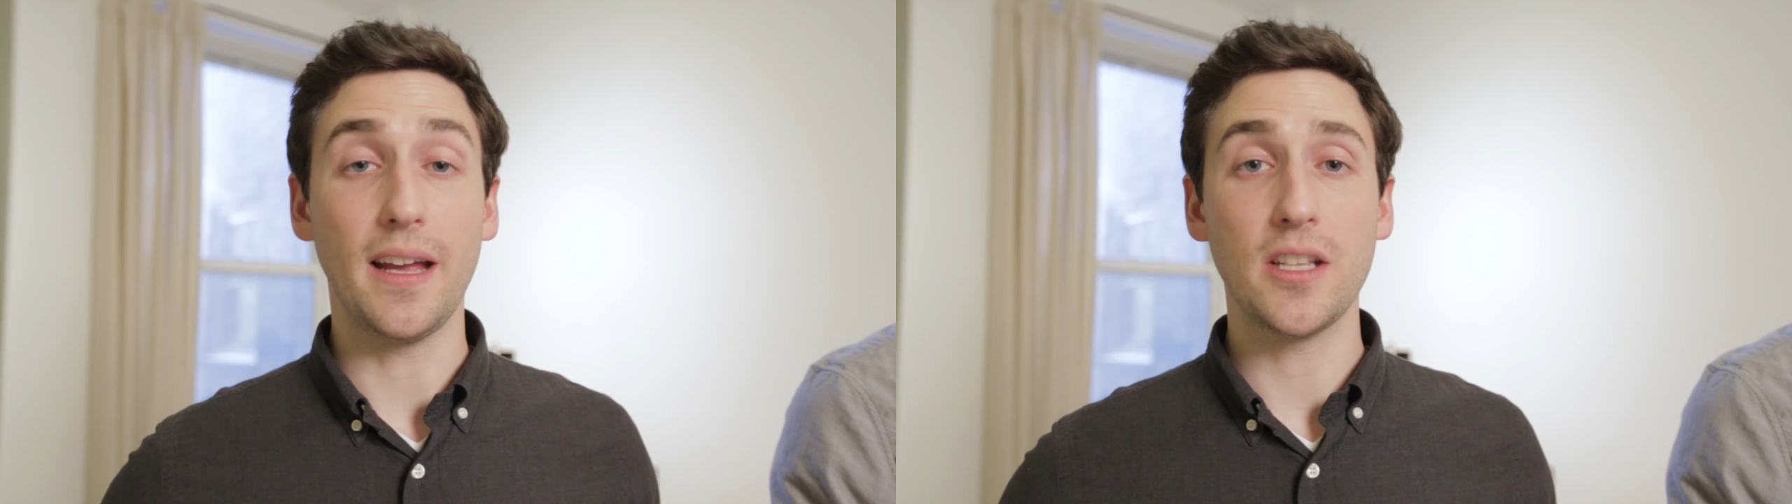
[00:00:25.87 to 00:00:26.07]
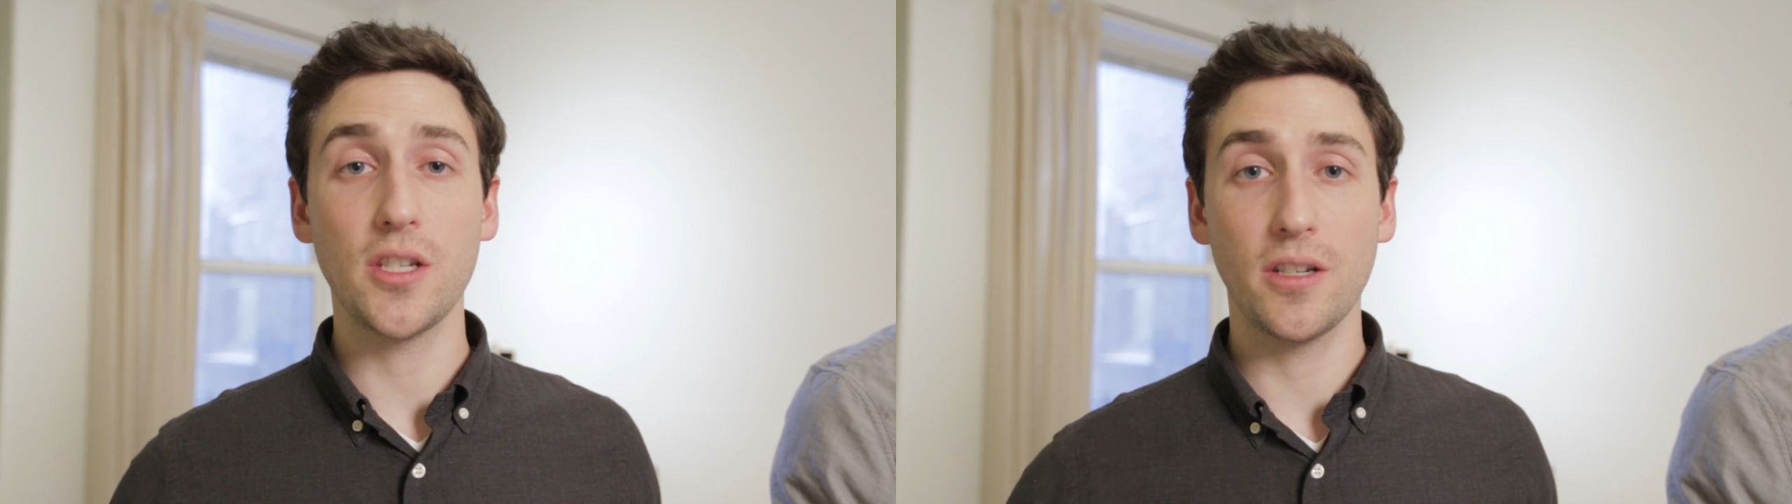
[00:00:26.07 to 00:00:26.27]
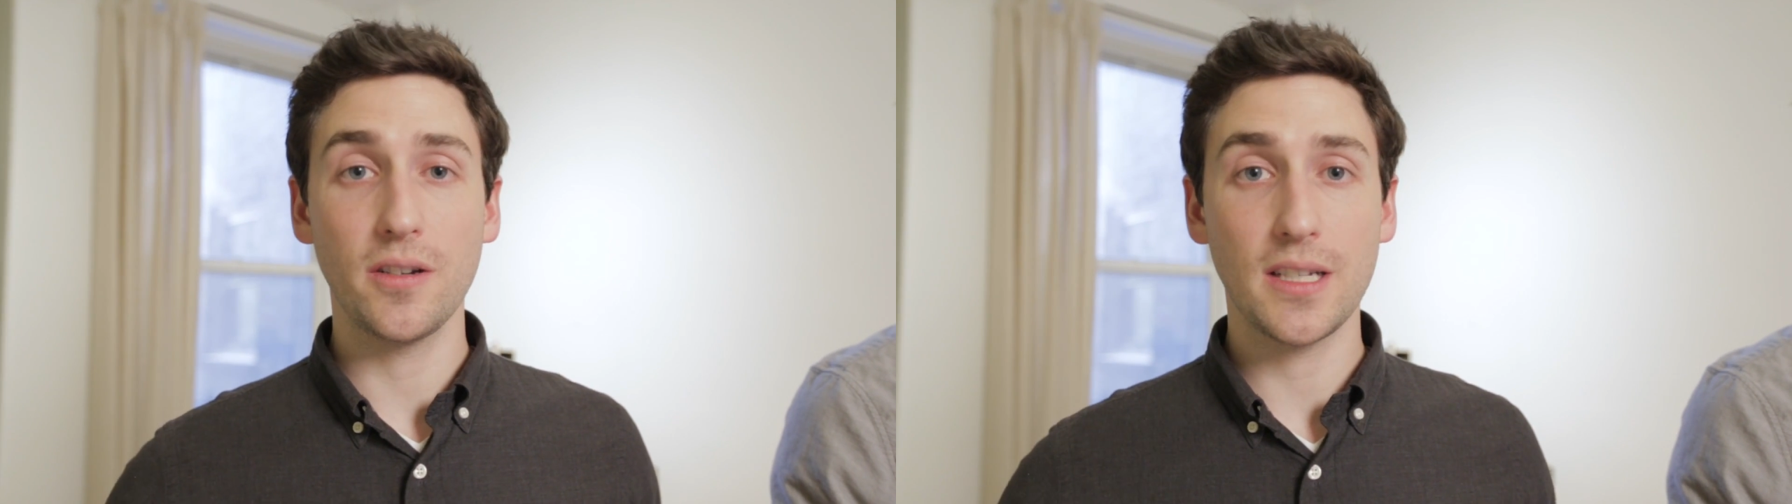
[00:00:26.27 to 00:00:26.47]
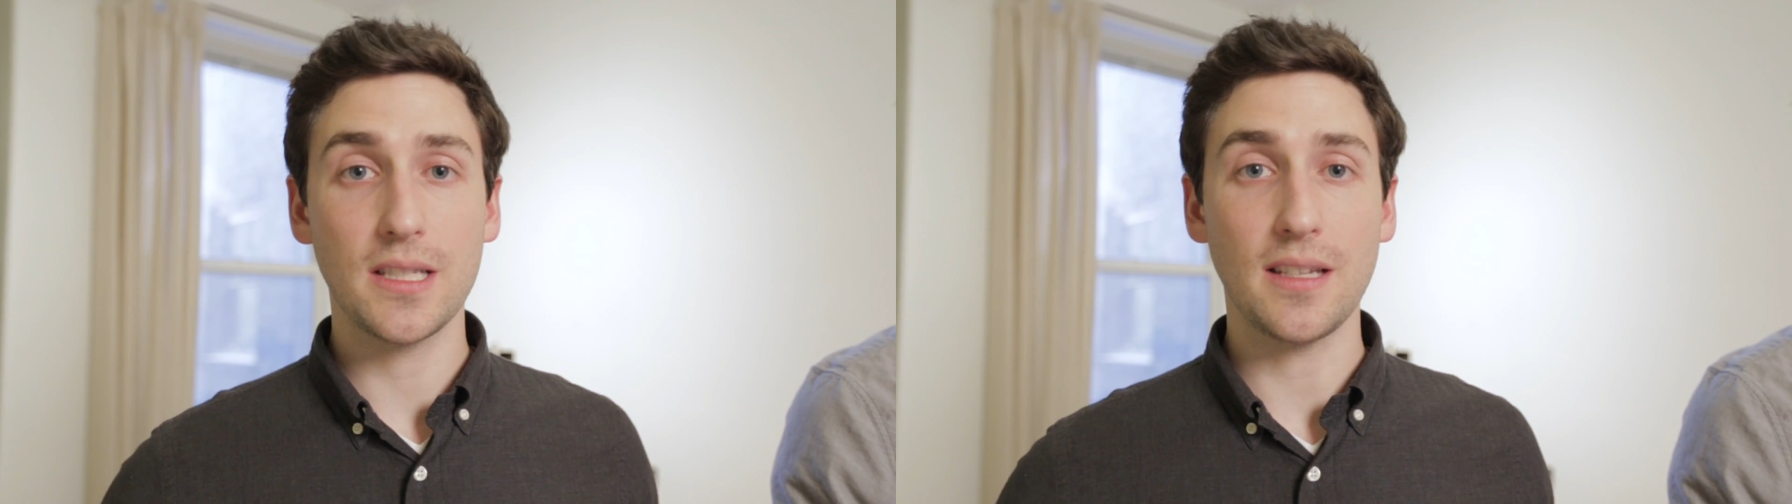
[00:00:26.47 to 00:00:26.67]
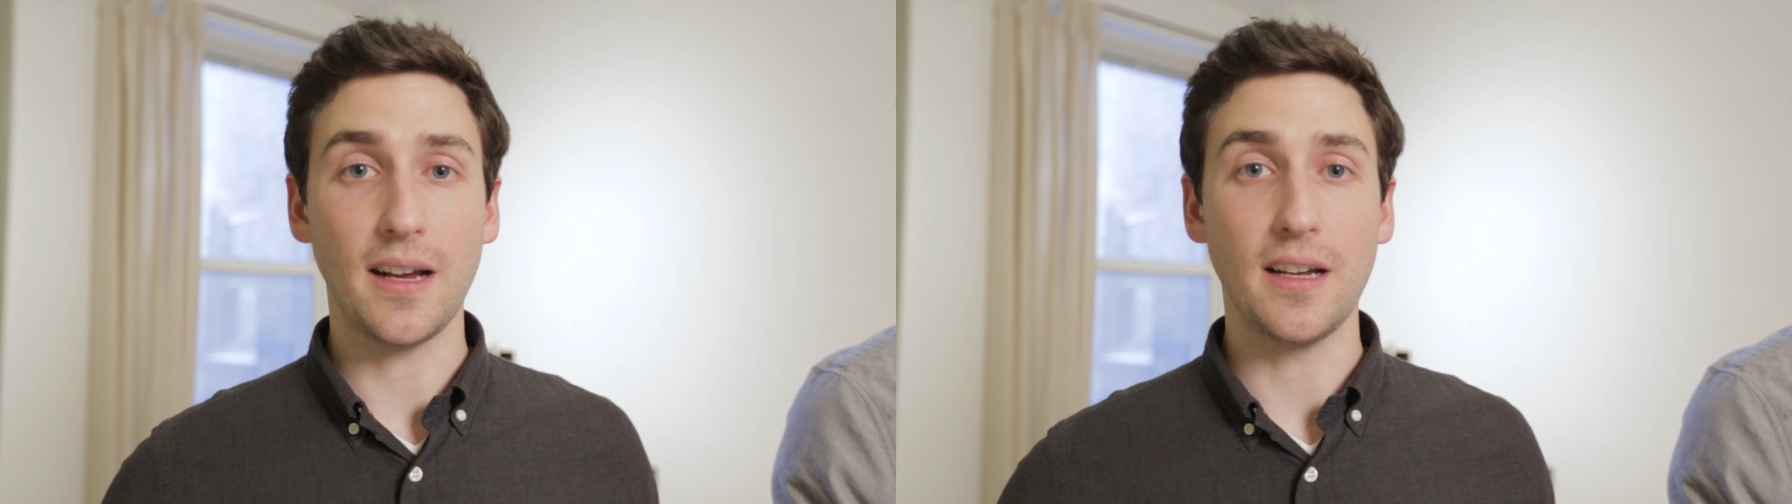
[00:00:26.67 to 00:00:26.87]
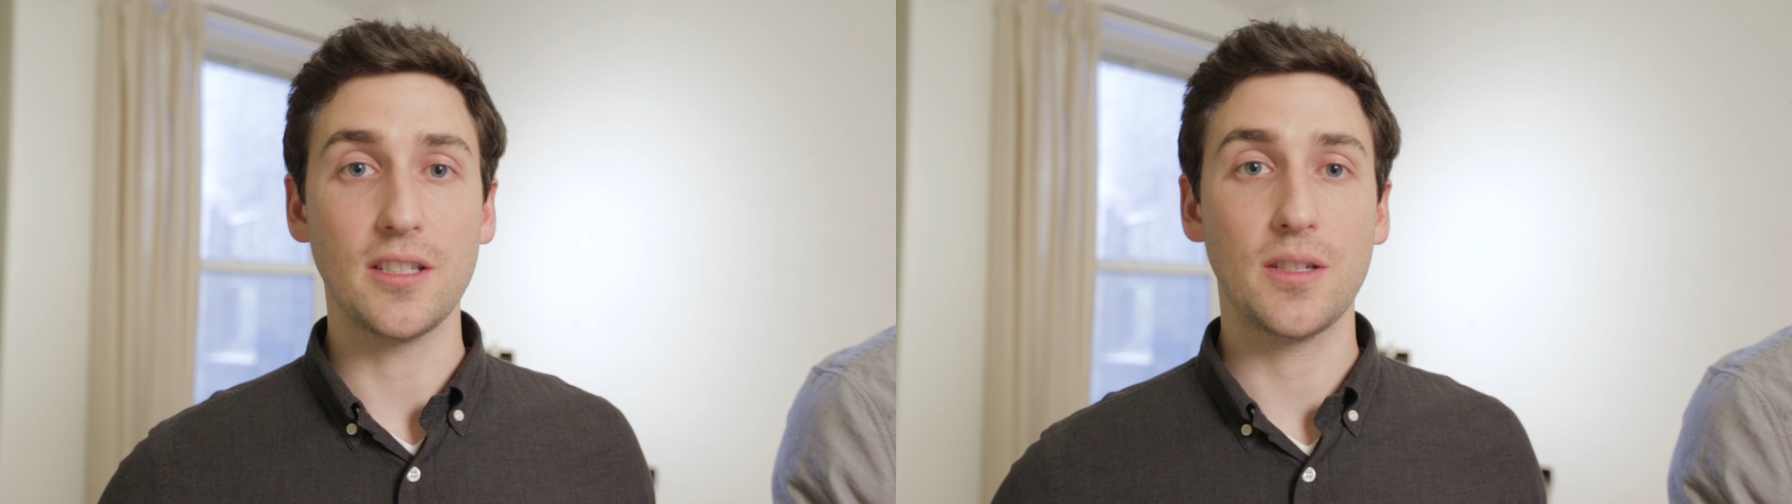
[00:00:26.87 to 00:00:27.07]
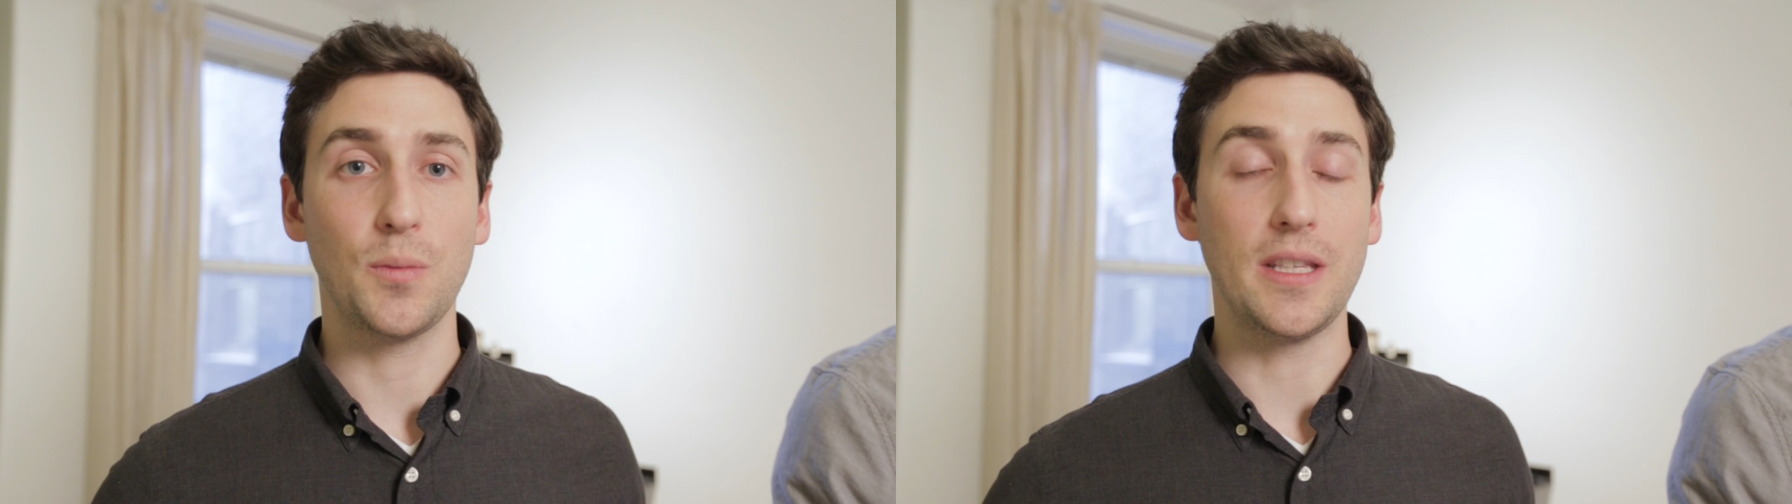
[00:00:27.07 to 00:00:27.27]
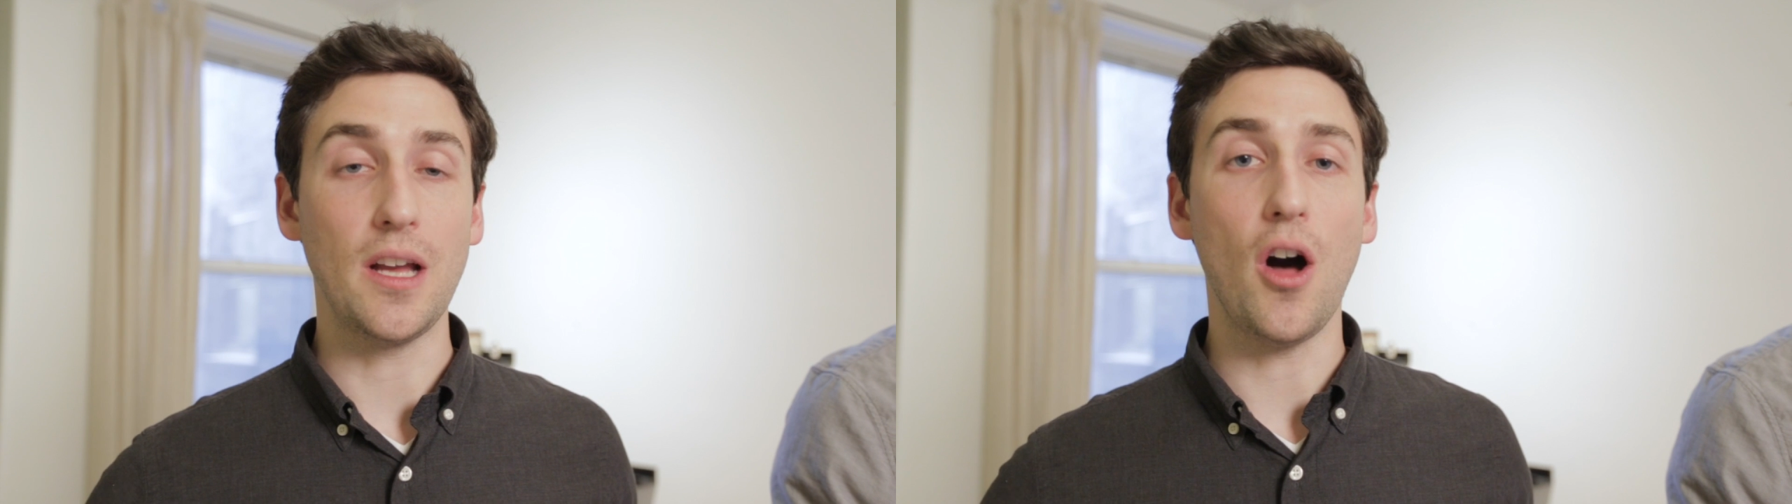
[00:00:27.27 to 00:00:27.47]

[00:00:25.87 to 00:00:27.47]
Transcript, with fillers: engineering and science with the